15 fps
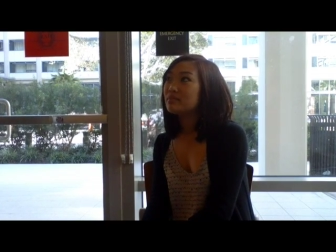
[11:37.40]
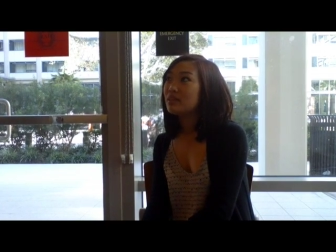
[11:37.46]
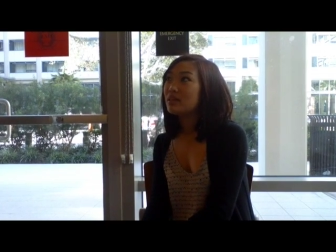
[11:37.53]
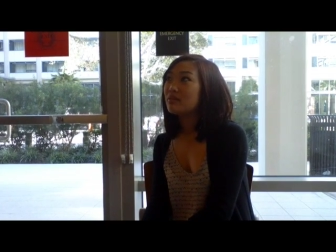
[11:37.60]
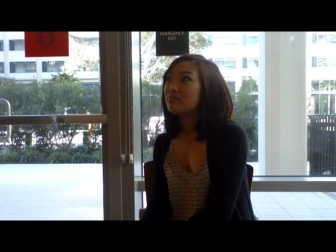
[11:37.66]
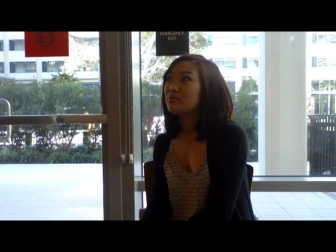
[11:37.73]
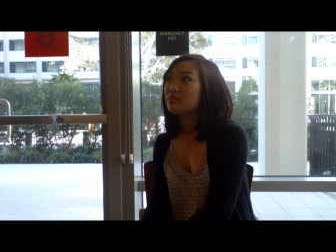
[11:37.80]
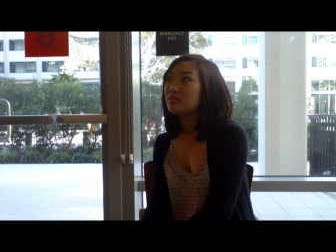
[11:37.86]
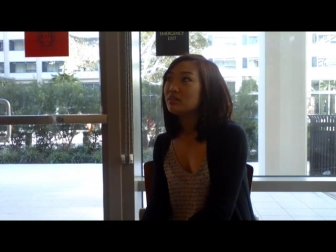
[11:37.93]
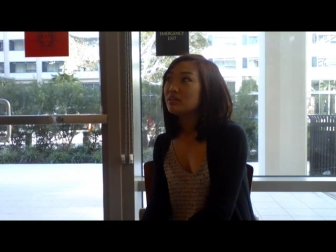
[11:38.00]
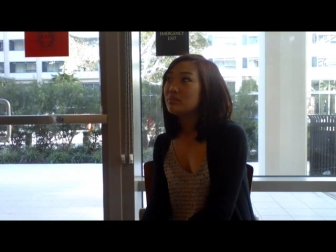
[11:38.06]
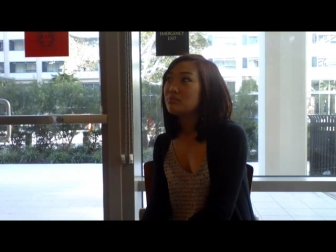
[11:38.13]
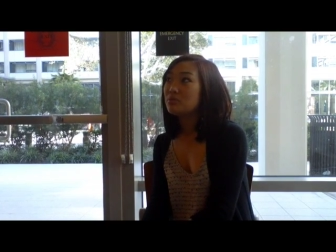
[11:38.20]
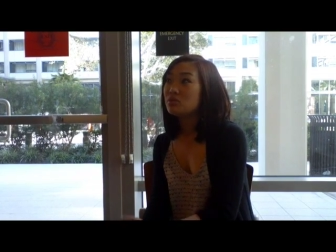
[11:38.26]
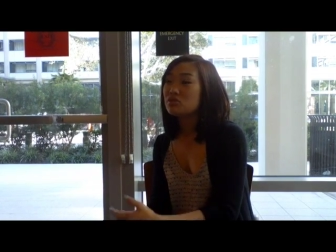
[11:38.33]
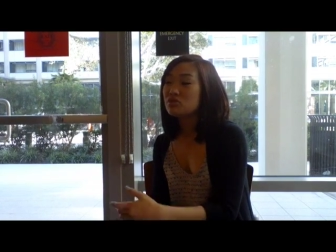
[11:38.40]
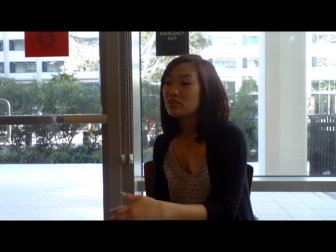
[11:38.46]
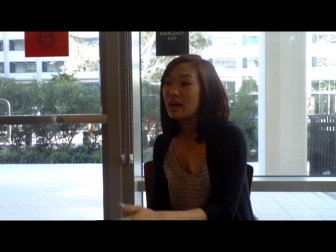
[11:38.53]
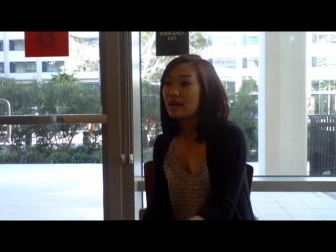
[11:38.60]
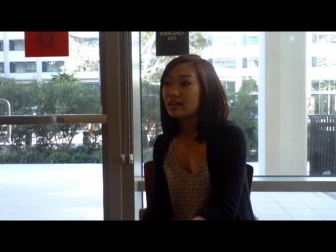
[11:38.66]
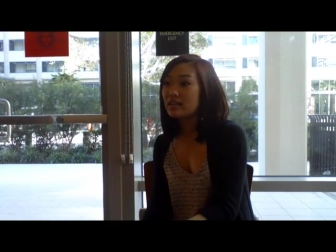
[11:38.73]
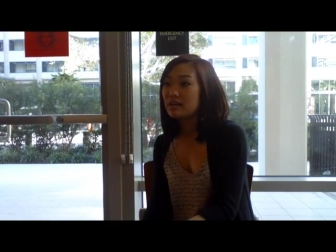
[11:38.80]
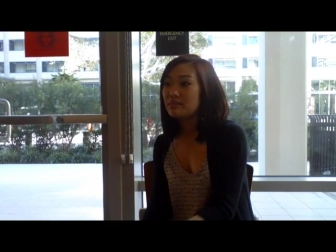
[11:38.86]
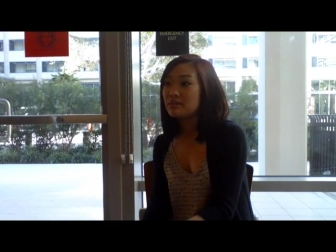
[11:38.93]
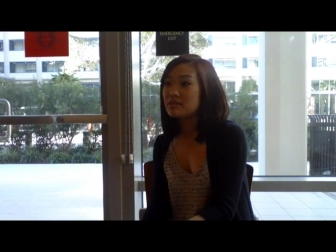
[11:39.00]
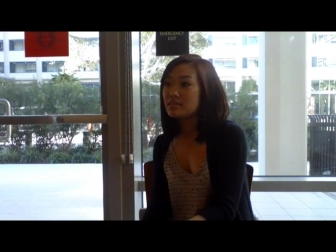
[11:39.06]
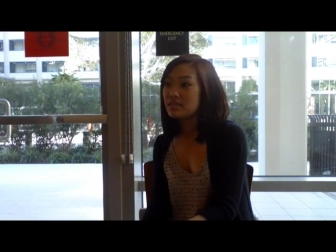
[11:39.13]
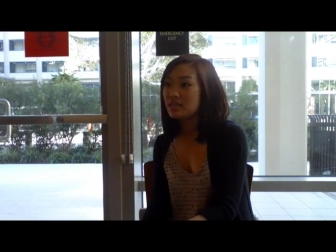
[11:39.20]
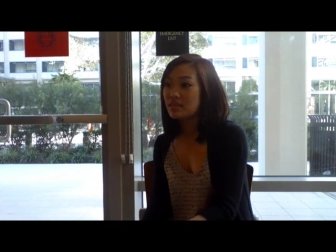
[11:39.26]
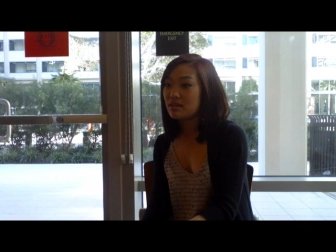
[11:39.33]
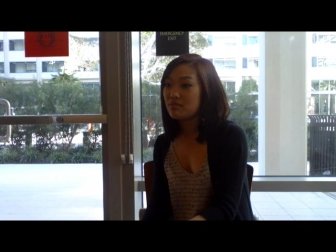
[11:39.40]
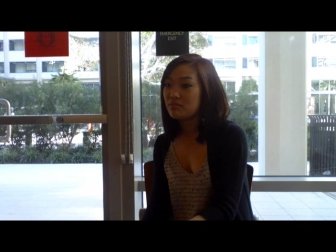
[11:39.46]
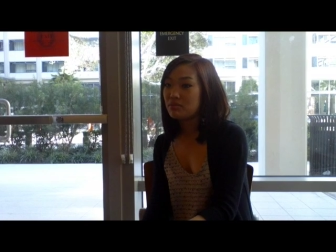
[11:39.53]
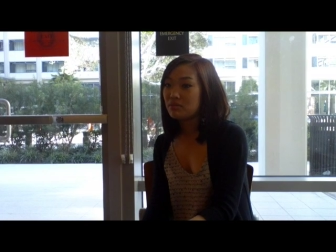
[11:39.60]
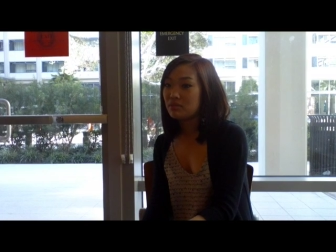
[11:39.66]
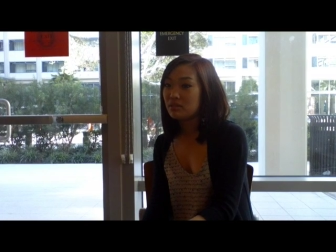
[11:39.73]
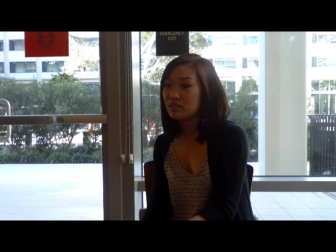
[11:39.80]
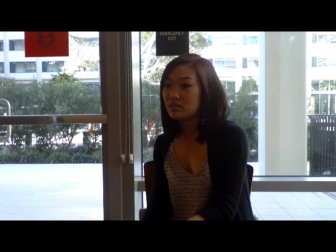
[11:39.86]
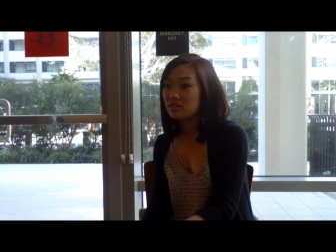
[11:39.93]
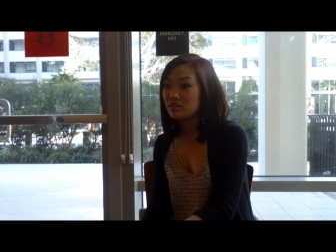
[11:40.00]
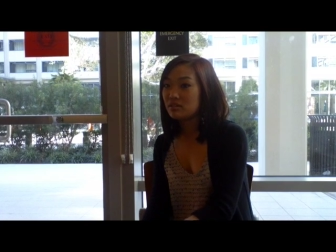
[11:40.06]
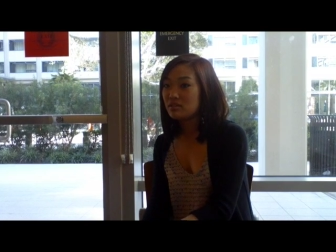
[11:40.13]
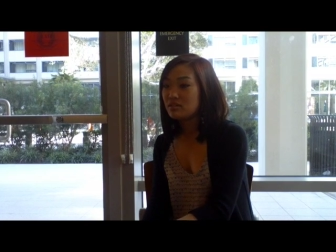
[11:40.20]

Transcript: They really pushed academics, and they really